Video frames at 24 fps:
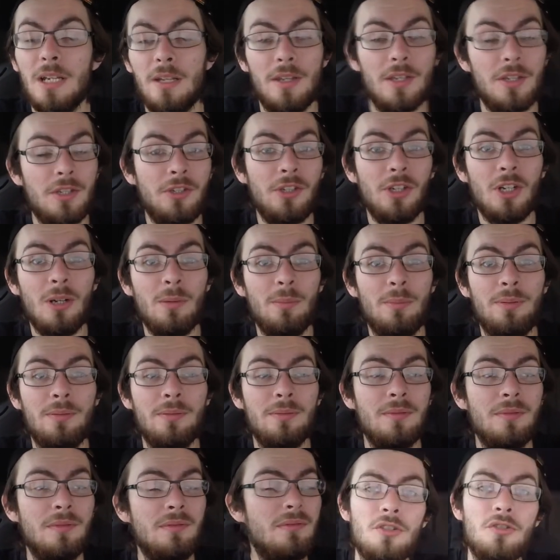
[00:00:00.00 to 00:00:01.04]
this job
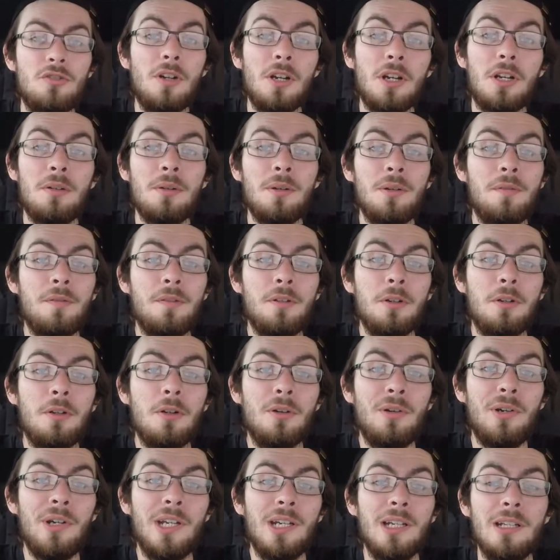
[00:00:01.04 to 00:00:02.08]
truck going for a
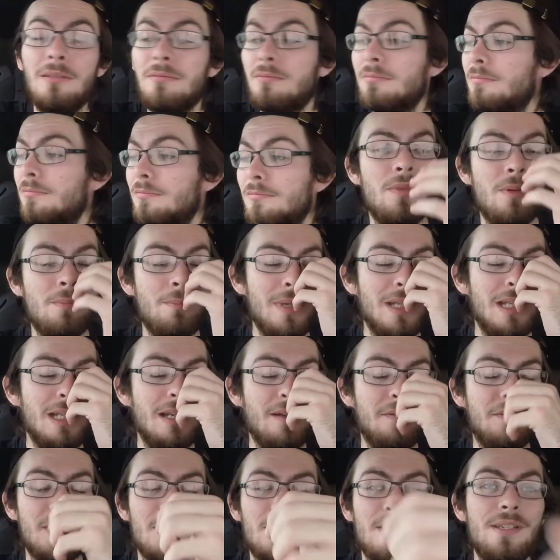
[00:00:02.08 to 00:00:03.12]
courier. The mid
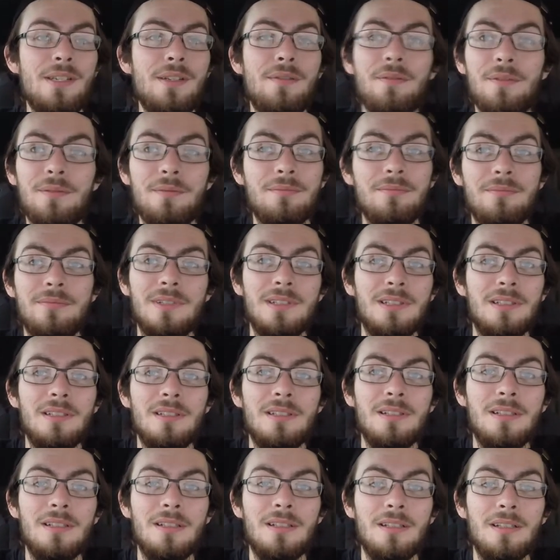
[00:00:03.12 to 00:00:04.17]
lift doesn't even
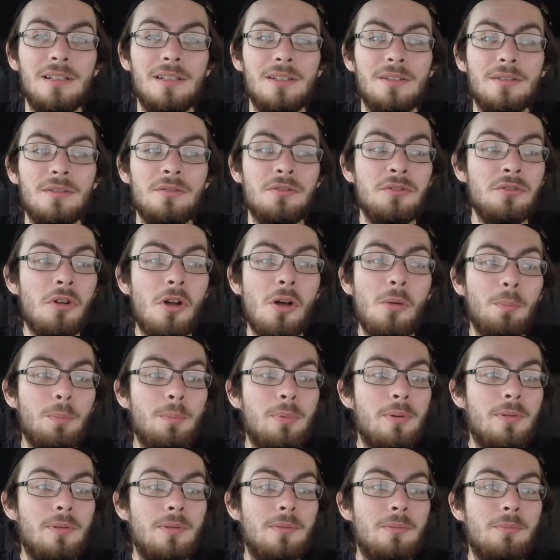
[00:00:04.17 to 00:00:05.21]
drop
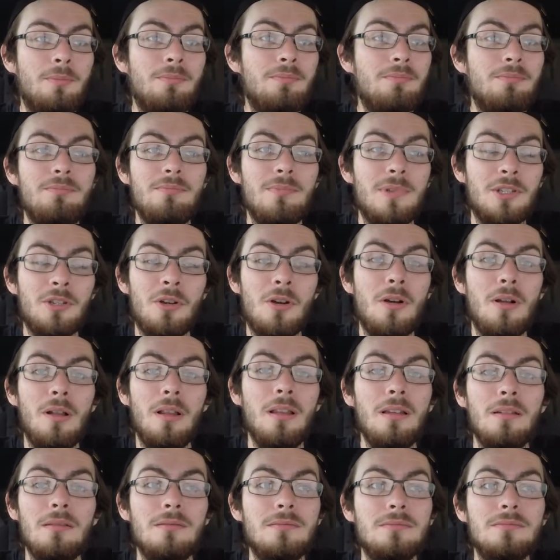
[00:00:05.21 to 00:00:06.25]

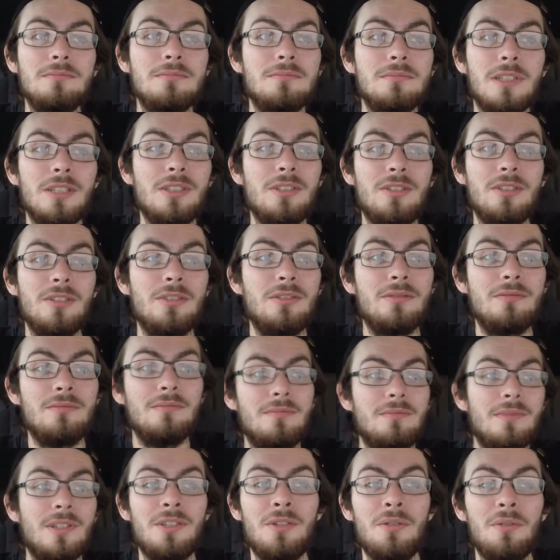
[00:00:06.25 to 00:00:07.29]
tall. There's just
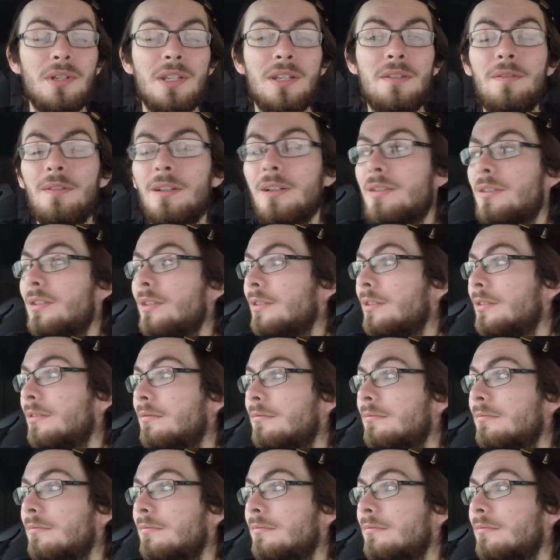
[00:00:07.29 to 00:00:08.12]
there's no need for it. So